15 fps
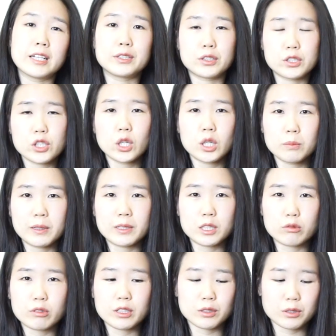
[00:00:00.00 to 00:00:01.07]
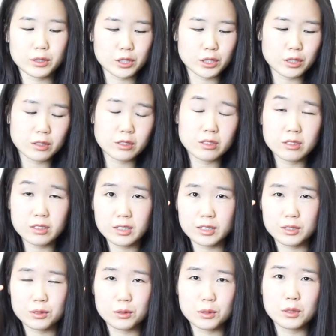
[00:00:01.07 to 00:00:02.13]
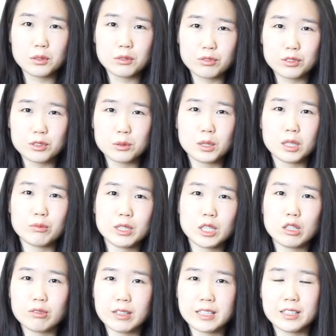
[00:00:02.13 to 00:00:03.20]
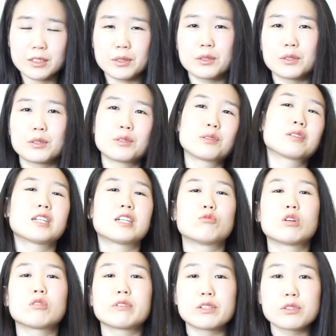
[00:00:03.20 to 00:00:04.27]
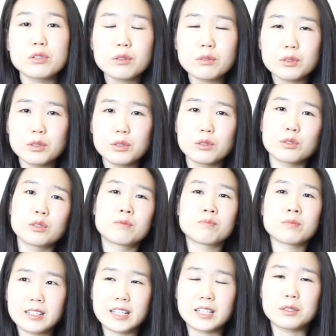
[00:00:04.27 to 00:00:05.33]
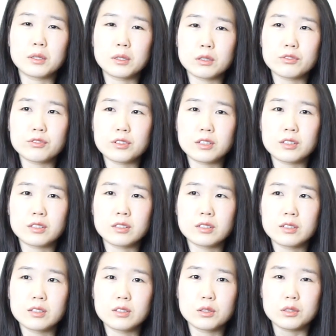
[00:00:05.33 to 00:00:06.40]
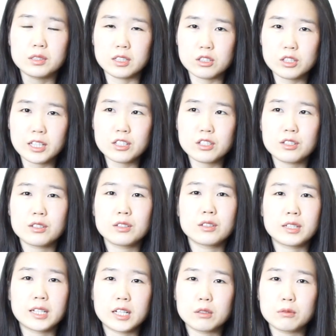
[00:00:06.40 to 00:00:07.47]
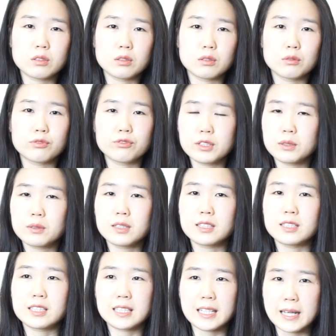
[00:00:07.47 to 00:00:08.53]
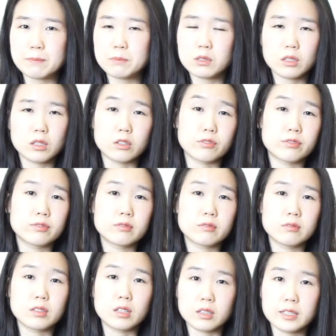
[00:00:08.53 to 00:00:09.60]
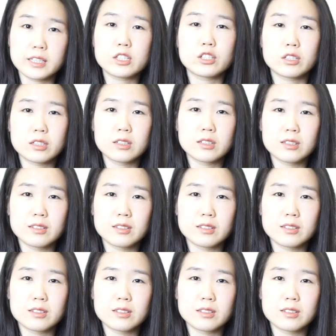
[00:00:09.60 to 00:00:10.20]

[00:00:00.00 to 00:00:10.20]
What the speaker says: and your job as a researcher is to go through what we already know and what we don't know and offer your suggestion on how to fill these gaps of knowledge.